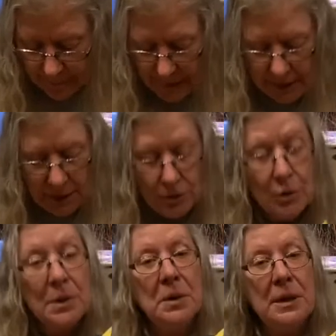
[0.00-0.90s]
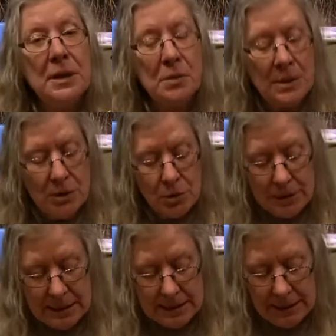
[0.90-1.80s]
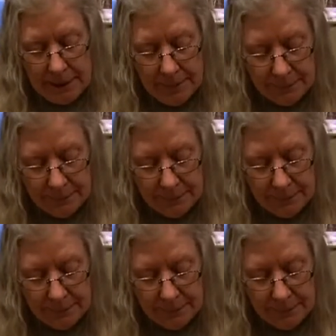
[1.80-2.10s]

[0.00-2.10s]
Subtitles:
and I'll do it on this one so you can see.